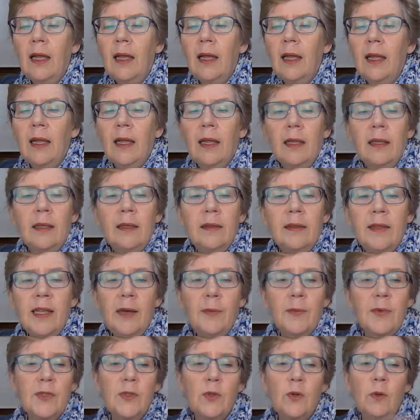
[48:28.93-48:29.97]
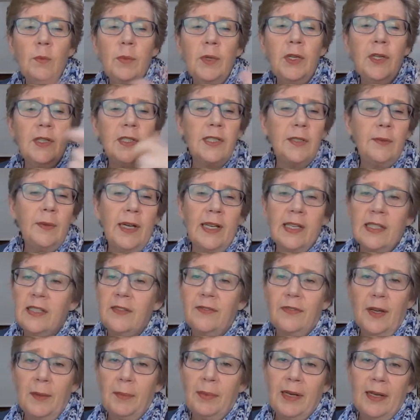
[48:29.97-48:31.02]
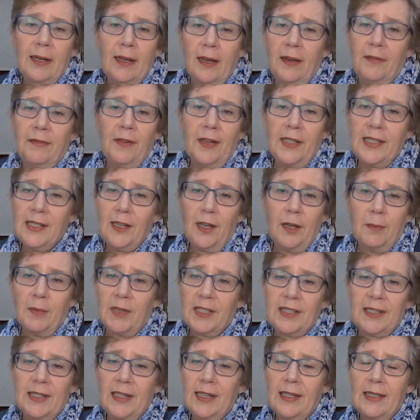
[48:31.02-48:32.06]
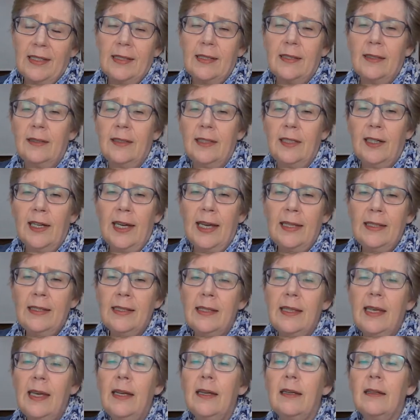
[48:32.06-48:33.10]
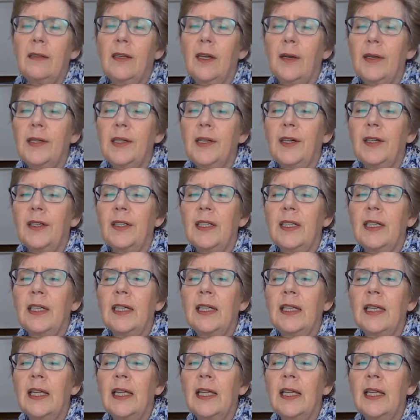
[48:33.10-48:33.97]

And that was all because you asked if I soak my seeds. Did I answer that? No, I don't.